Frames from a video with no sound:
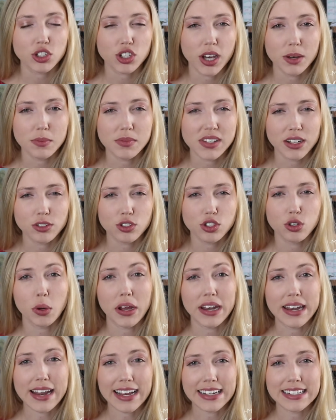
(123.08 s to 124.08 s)
which comes out to
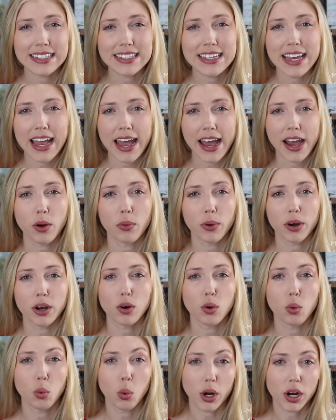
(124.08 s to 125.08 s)
a 90
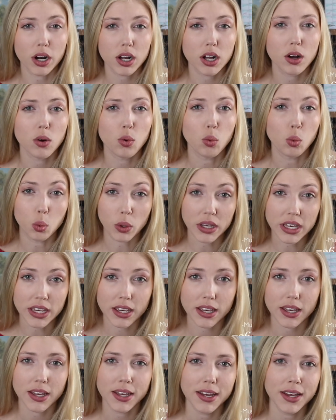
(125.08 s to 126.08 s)
hour work
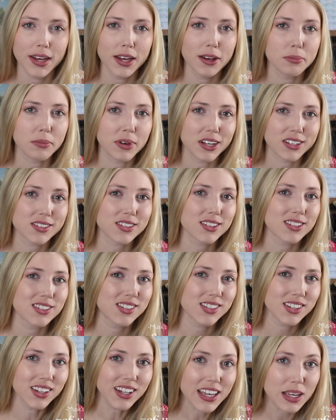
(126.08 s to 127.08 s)
week. Musk
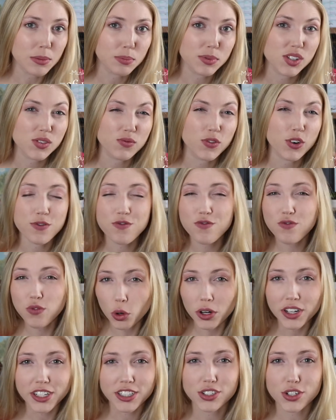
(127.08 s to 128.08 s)
sleeps for
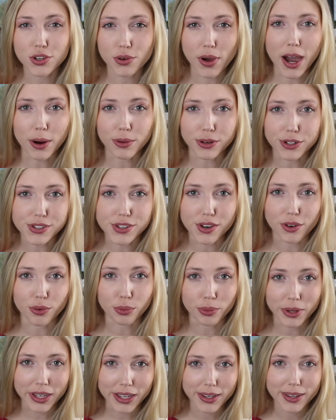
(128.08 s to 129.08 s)
42 hours in a
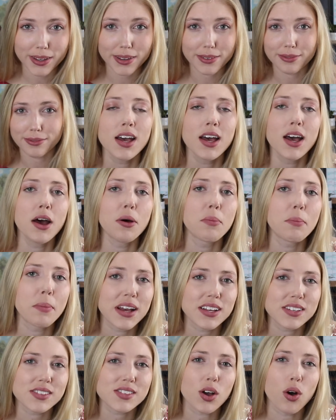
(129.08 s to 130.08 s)
week.
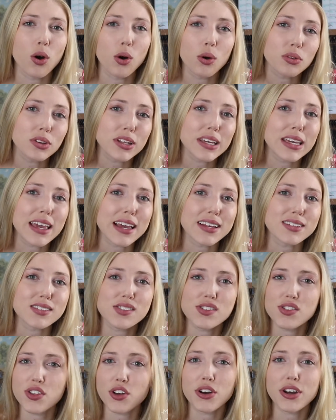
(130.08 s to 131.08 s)
Musk only
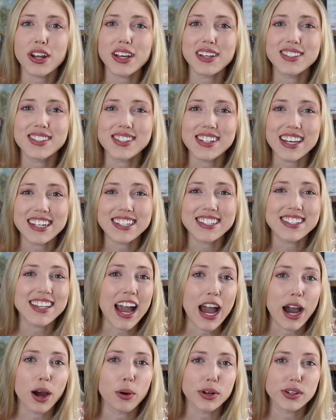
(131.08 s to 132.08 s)
gets 36
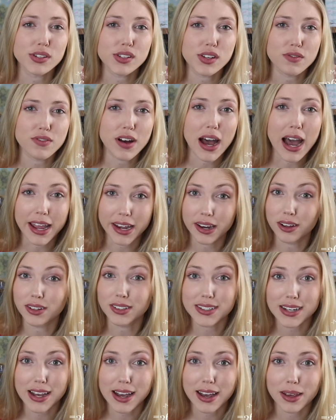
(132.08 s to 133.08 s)
hours of
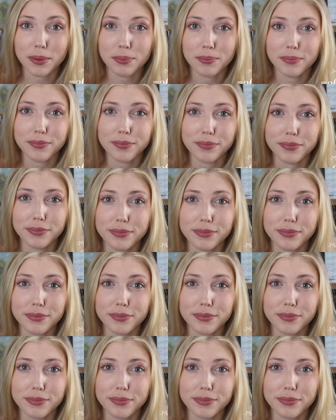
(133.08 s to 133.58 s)
idle time.